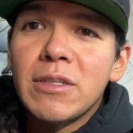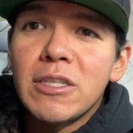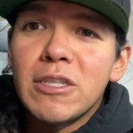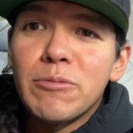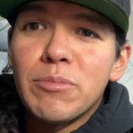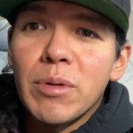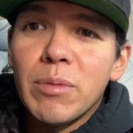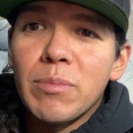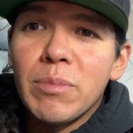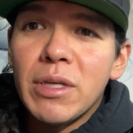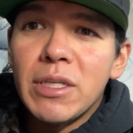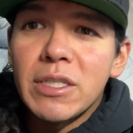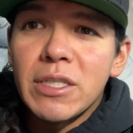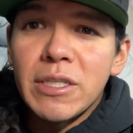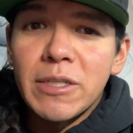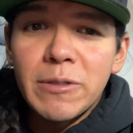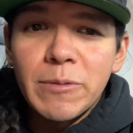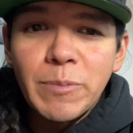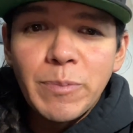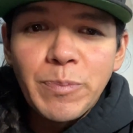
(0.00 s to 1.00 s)
It's been
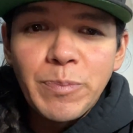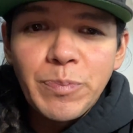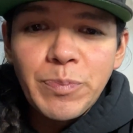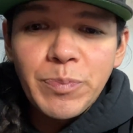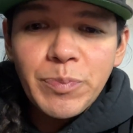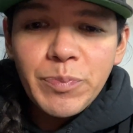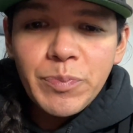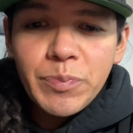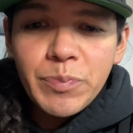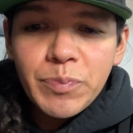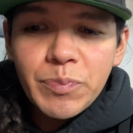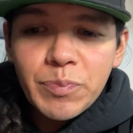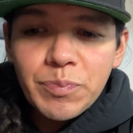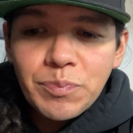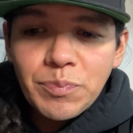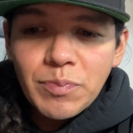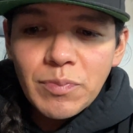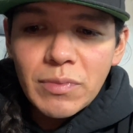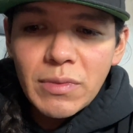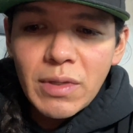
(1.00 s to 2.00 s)
busy.
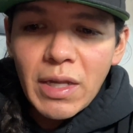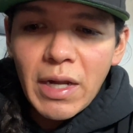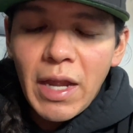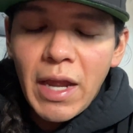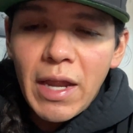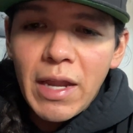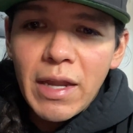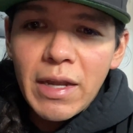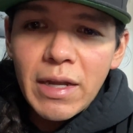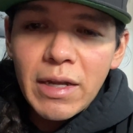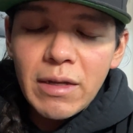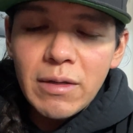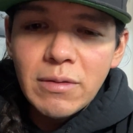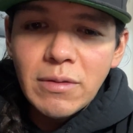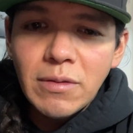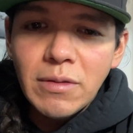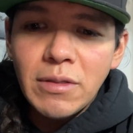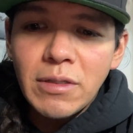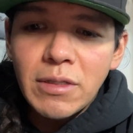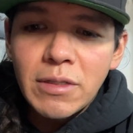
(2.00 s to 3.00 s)
And
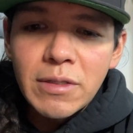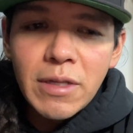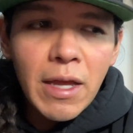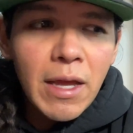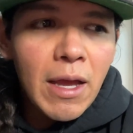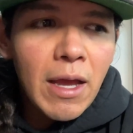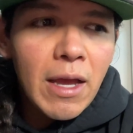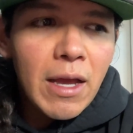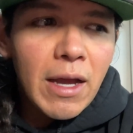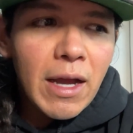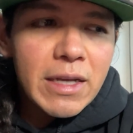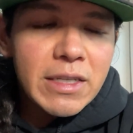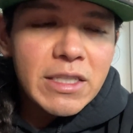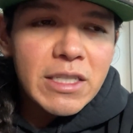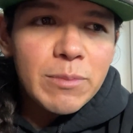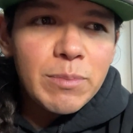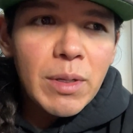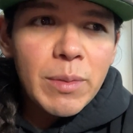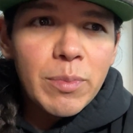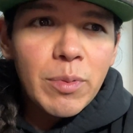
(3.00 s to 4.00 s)
I
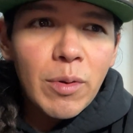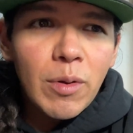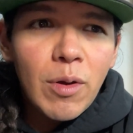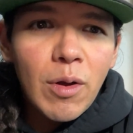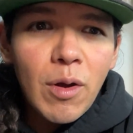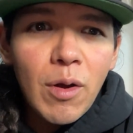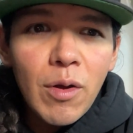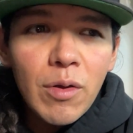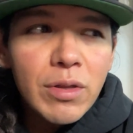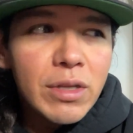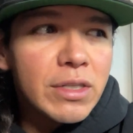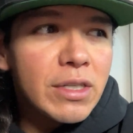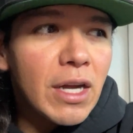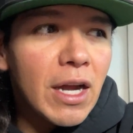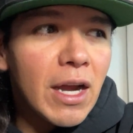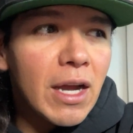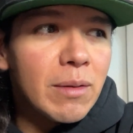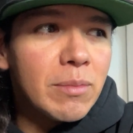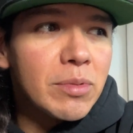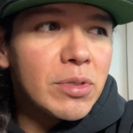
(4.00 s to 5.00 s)
see people all the
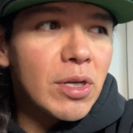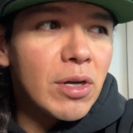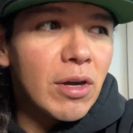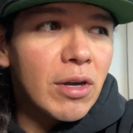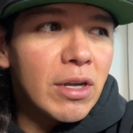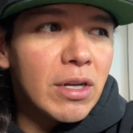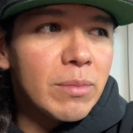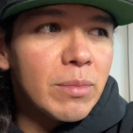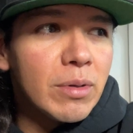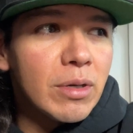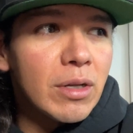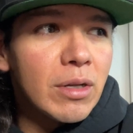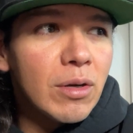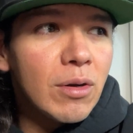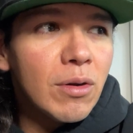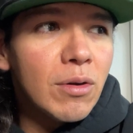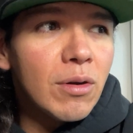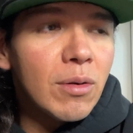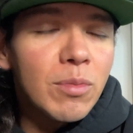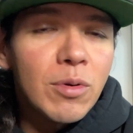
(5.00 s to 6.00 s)
time talking about it.
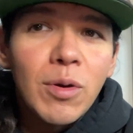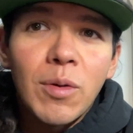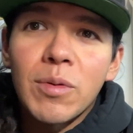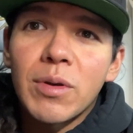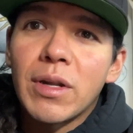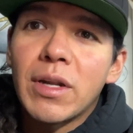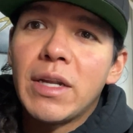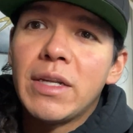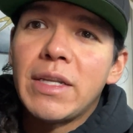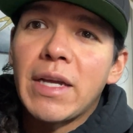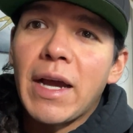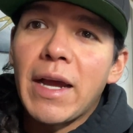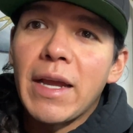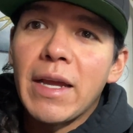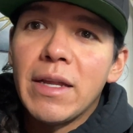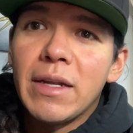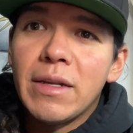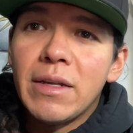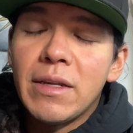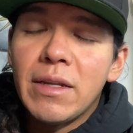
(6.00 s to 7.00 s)
Oh, I'm going on a
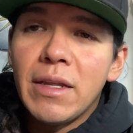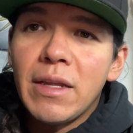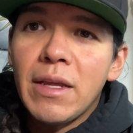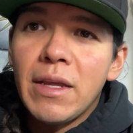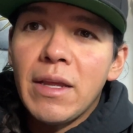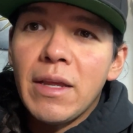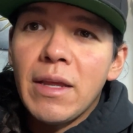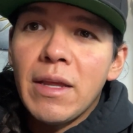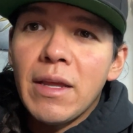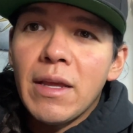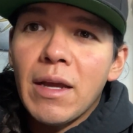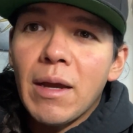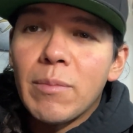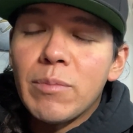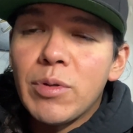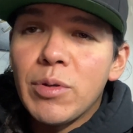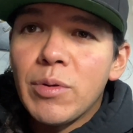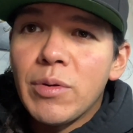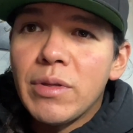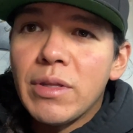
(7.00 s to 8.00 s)
diet. I'm
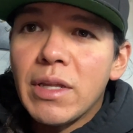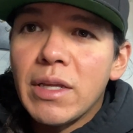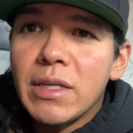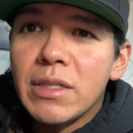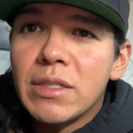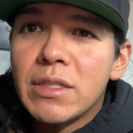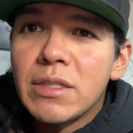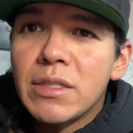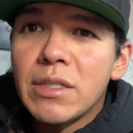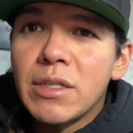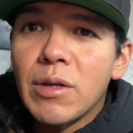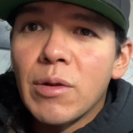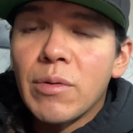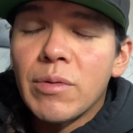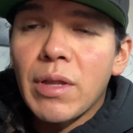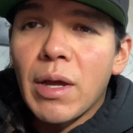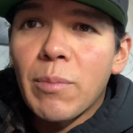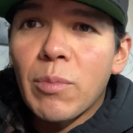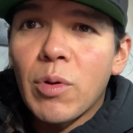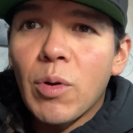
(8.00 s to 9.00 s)
doing this.
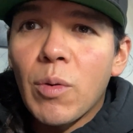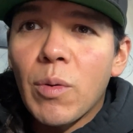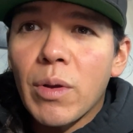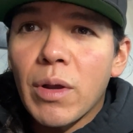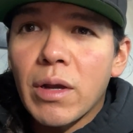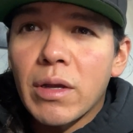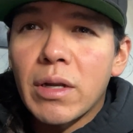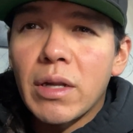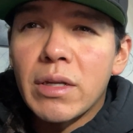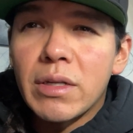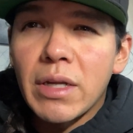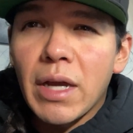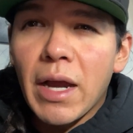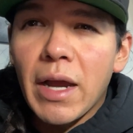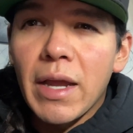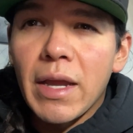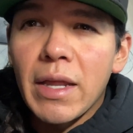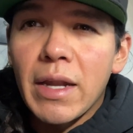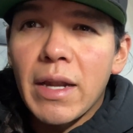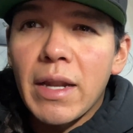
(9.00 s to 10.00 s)
I'm going on a
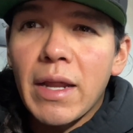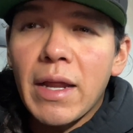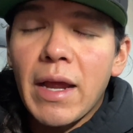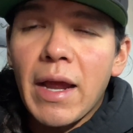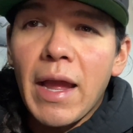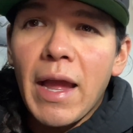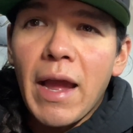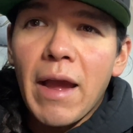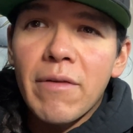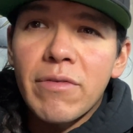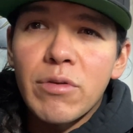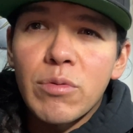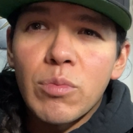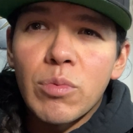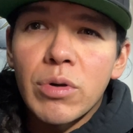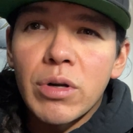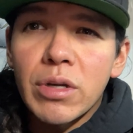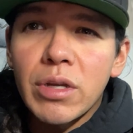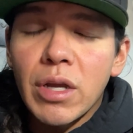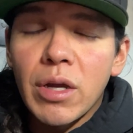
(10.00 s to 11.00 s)
diet. I have to
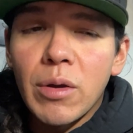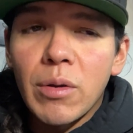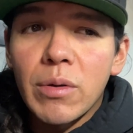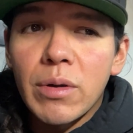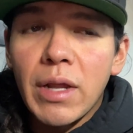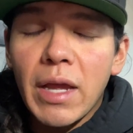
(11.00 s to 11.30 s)
work out.